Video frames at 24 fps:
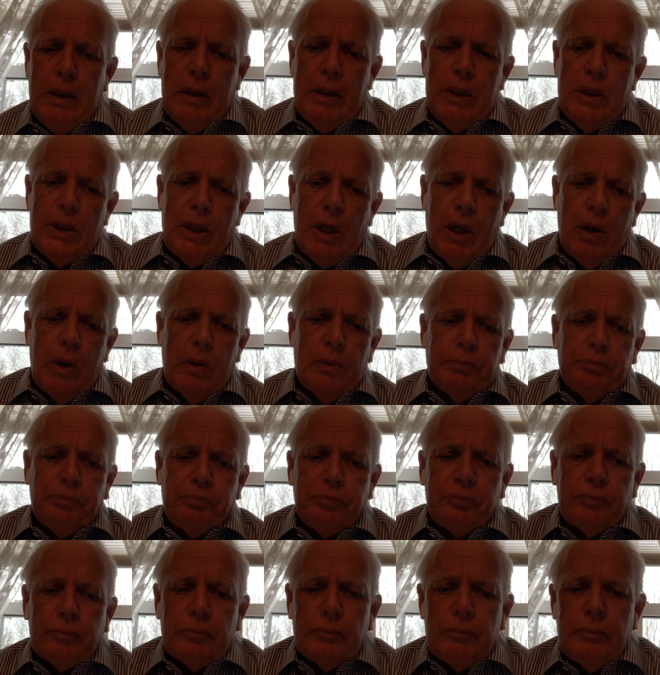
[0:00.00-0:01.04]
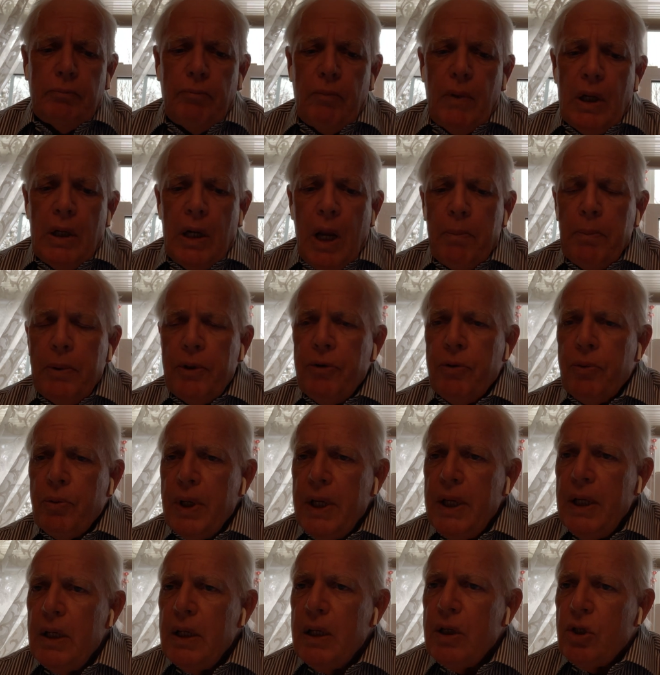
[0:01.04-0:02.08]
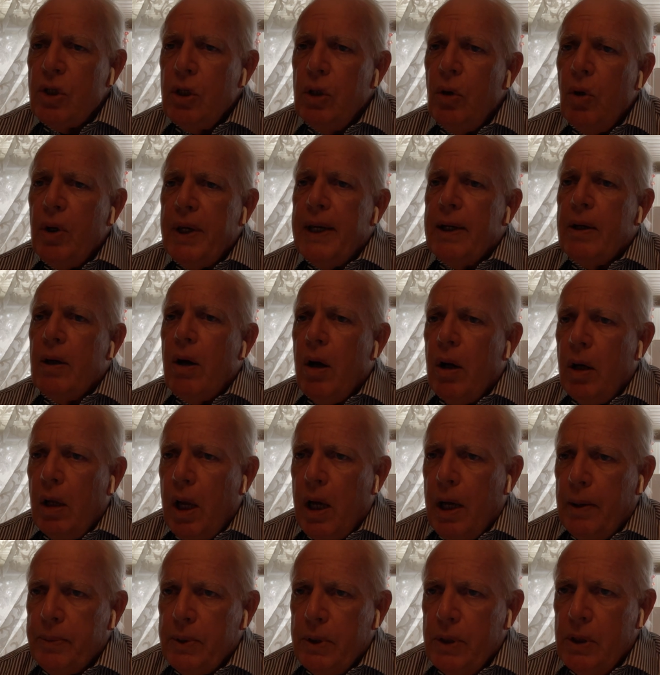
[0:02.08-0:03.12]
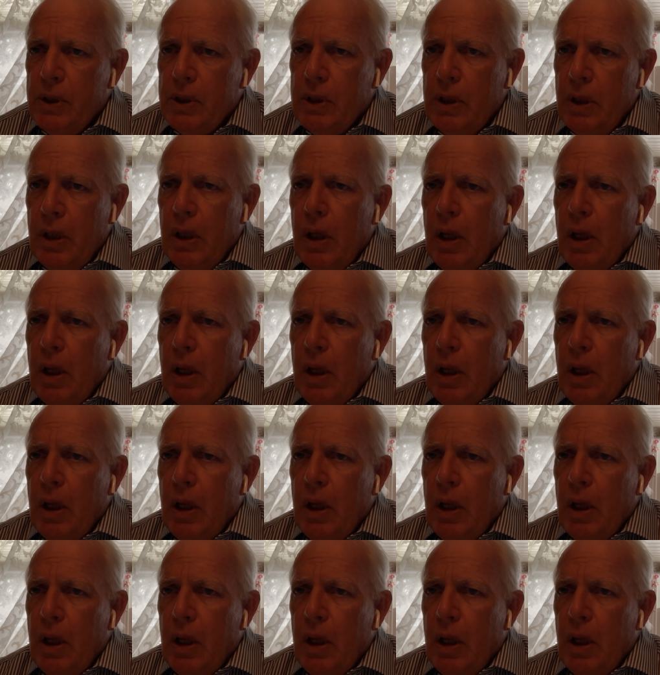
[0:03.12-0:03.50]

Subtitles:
So, number 3 is look at all options.